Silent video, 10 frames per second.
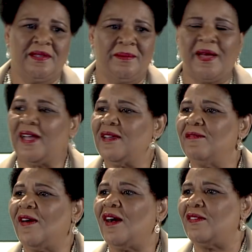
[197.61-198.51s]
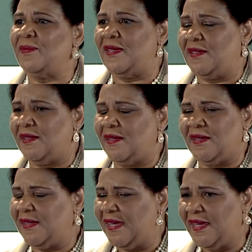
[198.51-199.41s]
my involvement
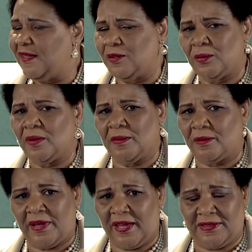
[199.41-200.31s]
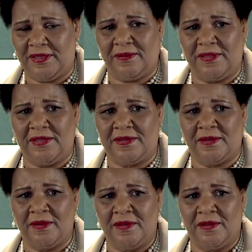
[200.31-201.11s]
in any criminal activities.